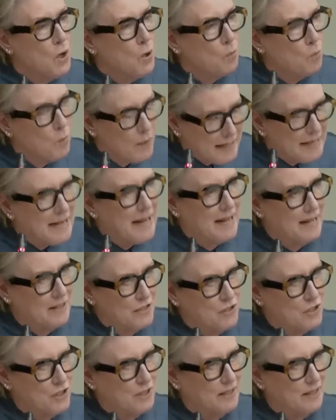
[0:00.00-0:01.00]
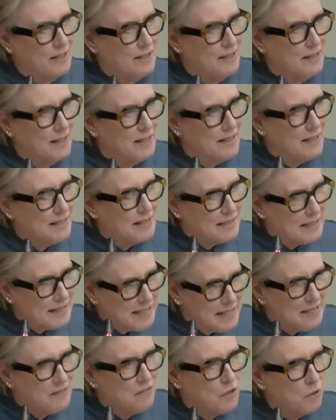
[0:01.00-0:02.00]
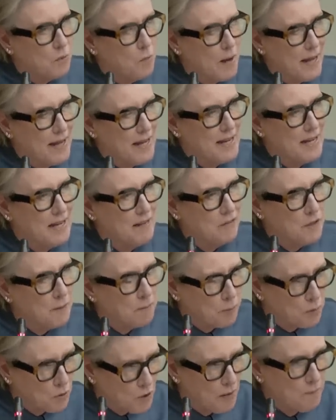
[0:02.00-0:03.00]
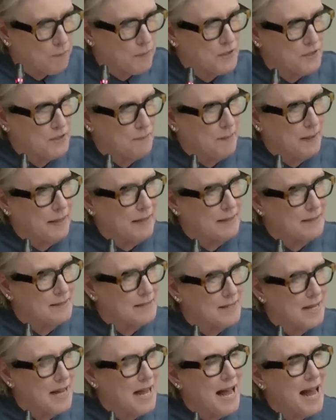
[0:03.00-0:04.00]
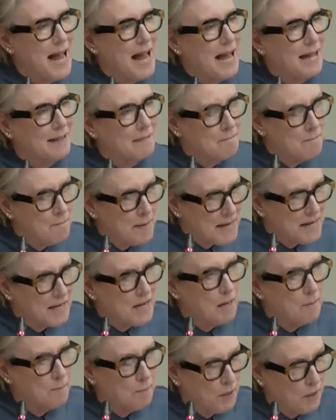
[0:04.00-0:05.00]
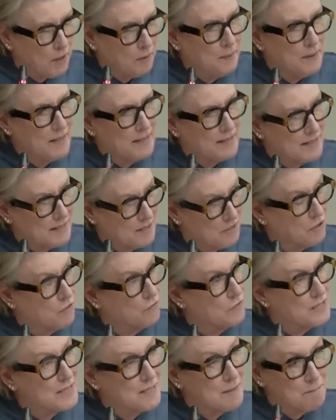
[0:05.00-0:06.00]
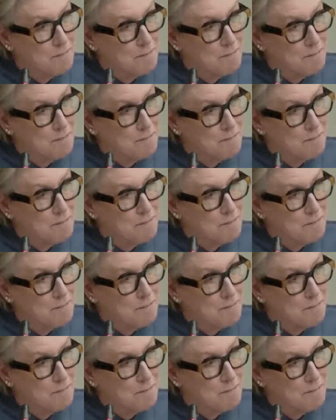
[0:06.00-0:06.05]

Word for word: will actually lead the way in the proper debate and make a public service